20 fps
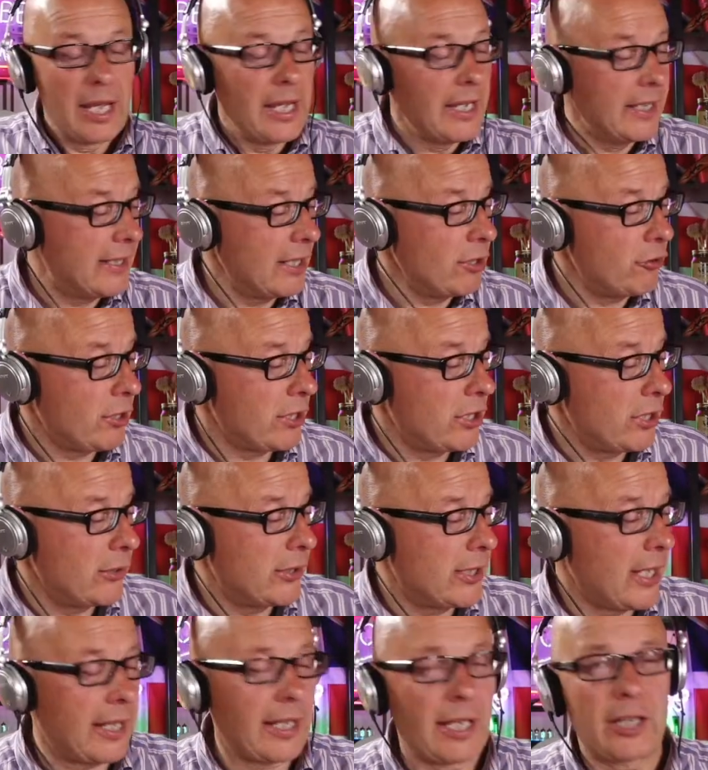It's interesting you
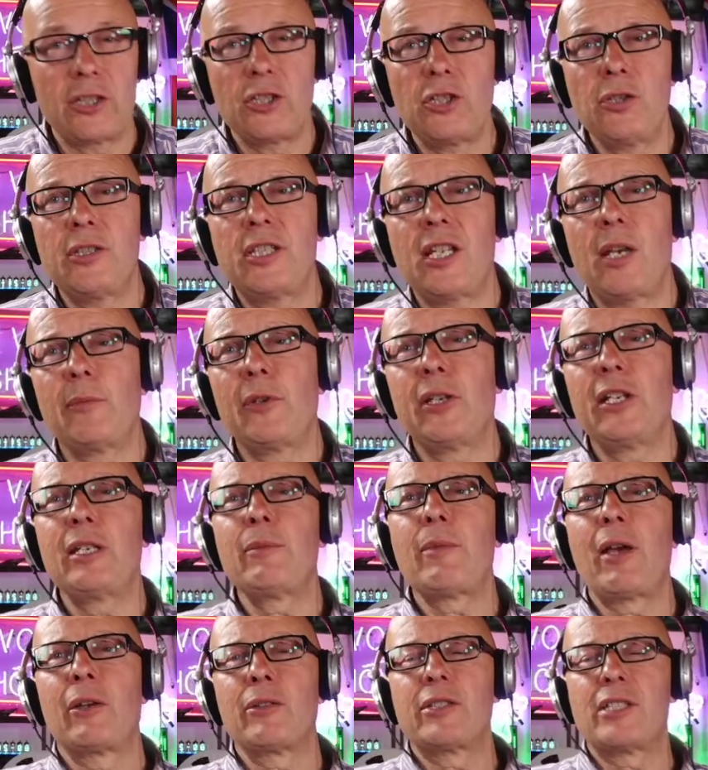say that, because you sent me an
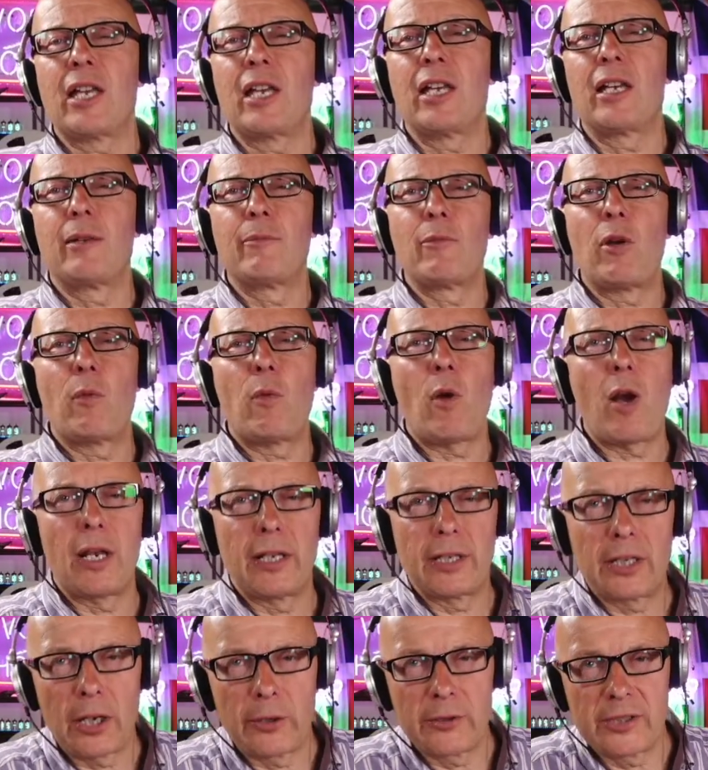email a while
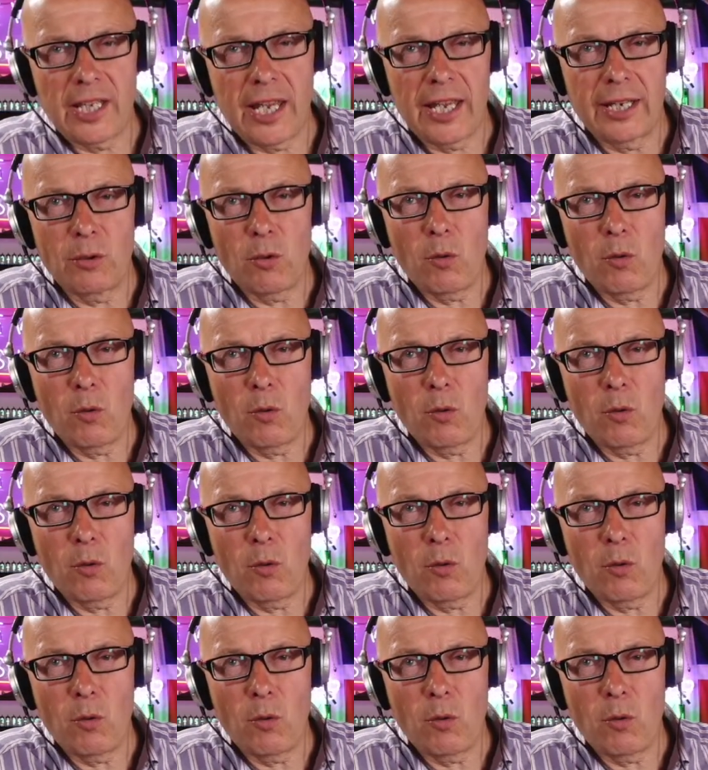ago saying,